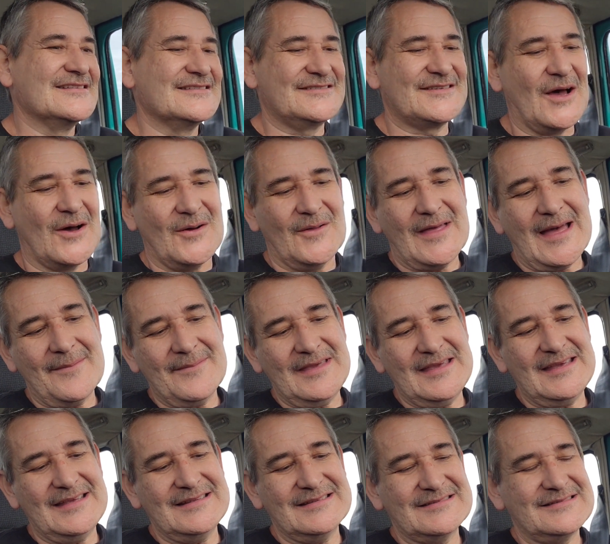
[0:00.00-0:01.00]
So that
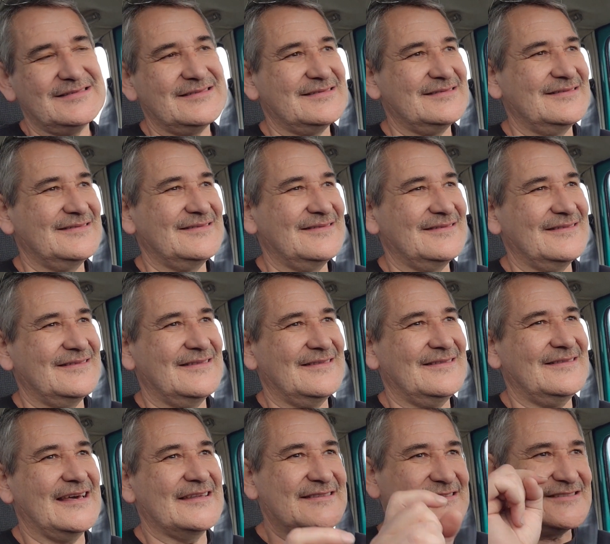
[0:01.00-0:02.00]
means
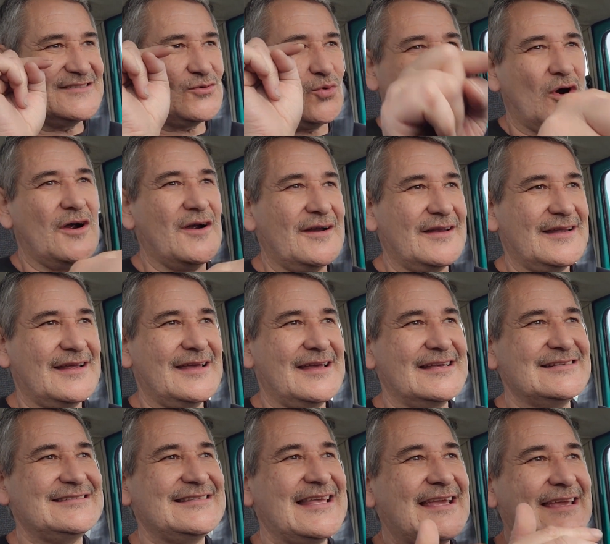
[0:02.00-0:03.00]
that the squirt
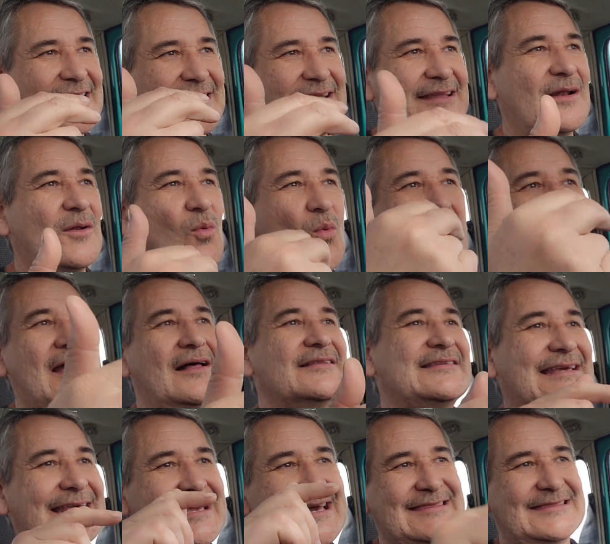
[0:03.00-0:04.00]
is taking a little
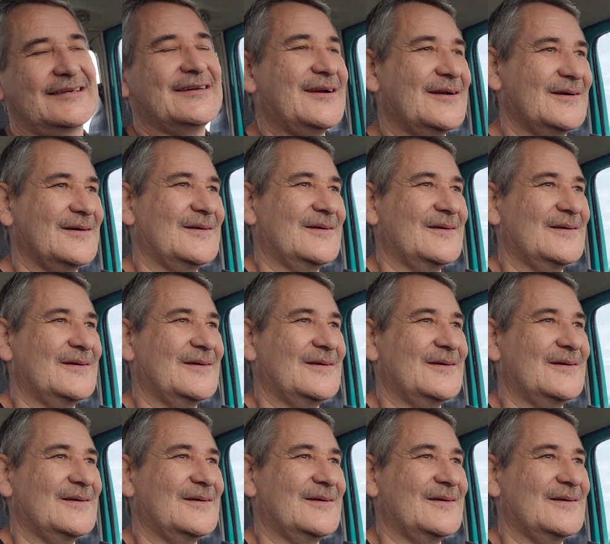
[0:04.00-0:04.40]
while to get there.